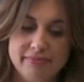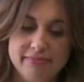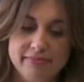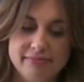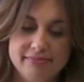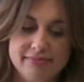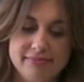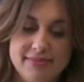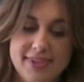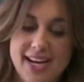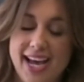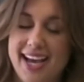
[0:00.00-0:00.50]

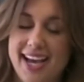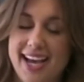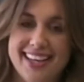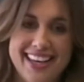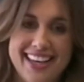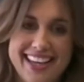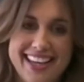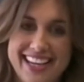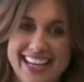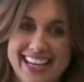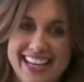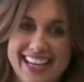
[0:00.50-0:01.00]
not
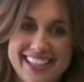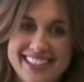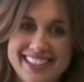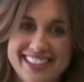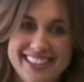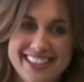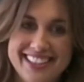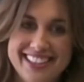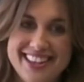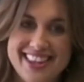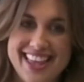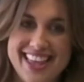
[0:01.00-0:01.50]

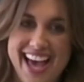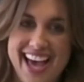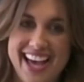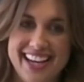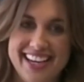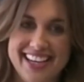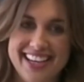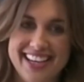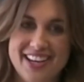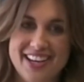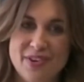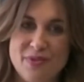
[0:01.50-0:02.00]
getting
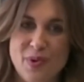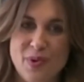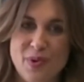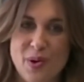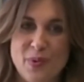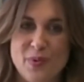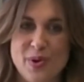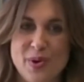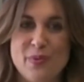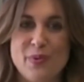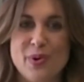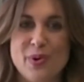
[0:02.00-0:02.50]
what
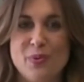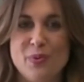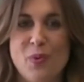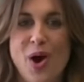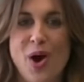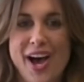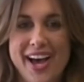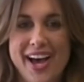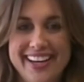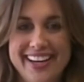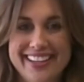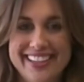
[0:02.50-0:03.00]
we would
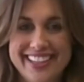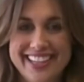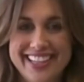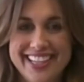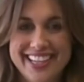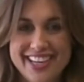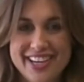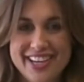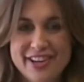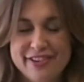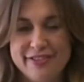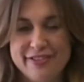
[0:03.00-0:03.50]
want
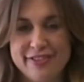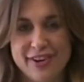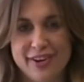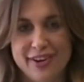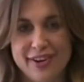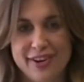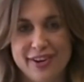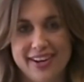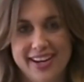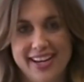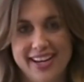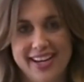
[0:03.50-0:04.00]

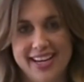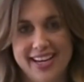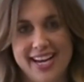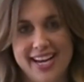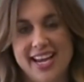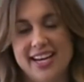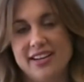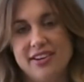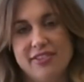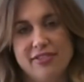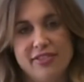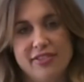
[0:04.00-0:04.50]
for an
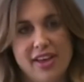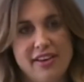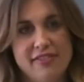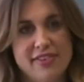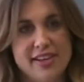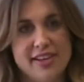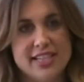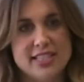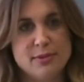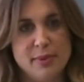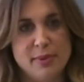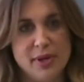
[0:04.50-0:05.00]
end-of-life
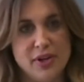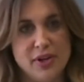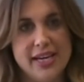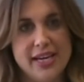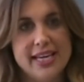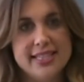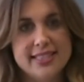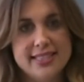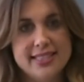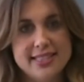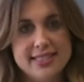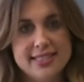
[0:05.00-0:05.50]

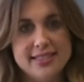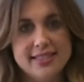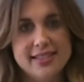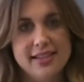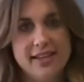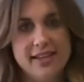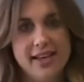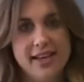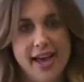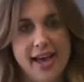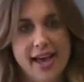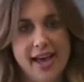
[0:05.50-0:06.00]
experience.
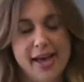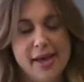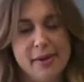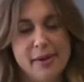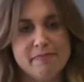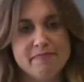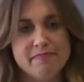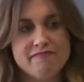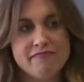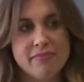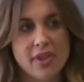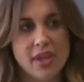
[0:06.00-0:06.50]

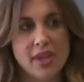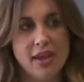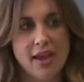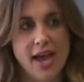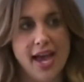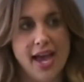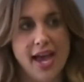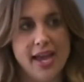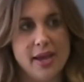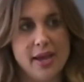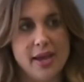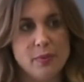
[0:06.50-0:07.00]

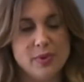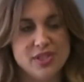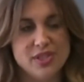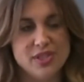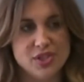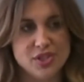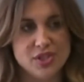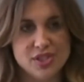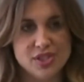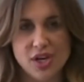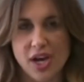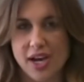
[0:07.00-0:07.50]
I was
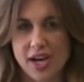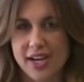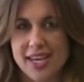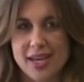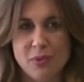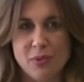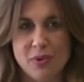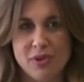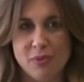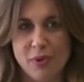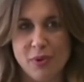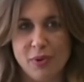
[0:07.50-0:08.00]
just talking
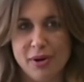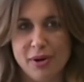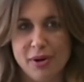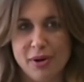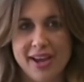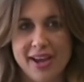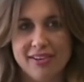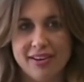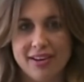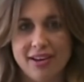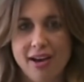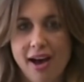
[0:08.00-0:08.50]
with one of
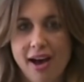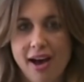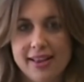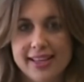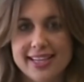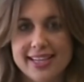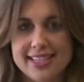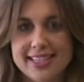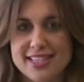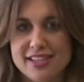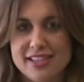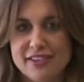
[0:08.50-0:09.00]
my
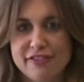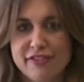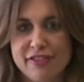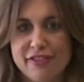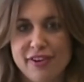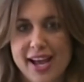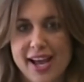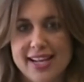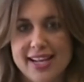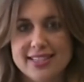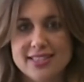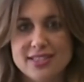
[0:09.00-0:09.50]
colleagues and
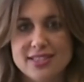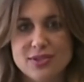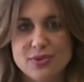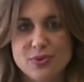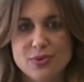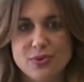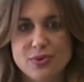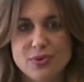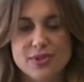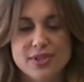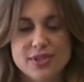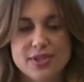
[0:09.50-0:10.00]
friends
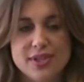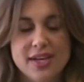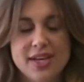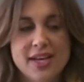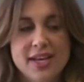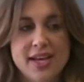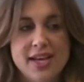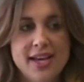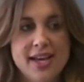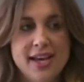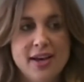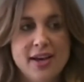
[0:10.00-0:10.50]
who
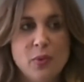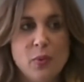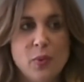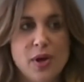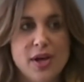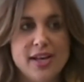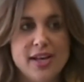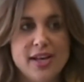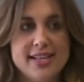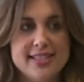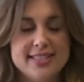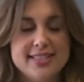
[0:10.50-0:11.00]

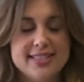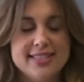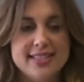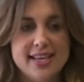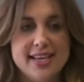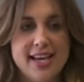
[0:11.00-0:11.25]
was,